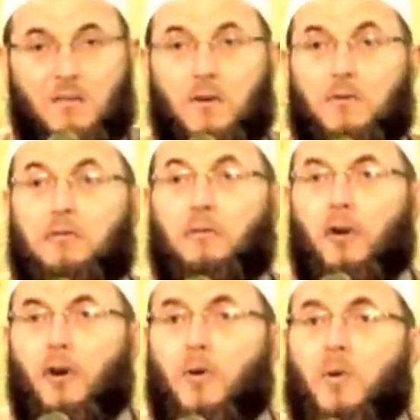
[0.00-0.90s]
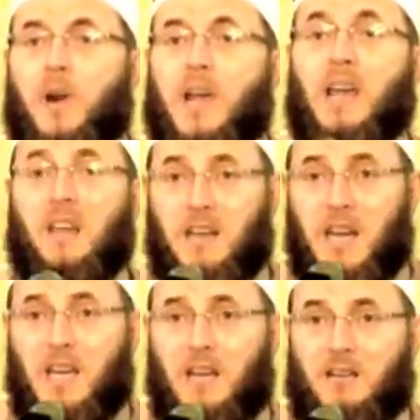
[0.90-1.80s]
For 40
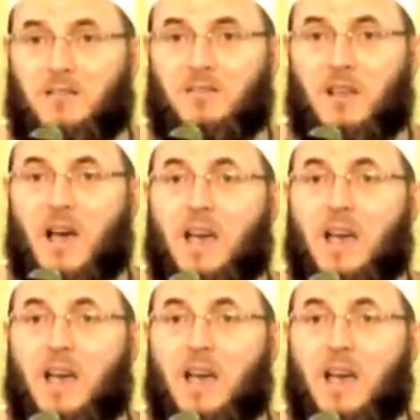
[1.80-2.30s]
years,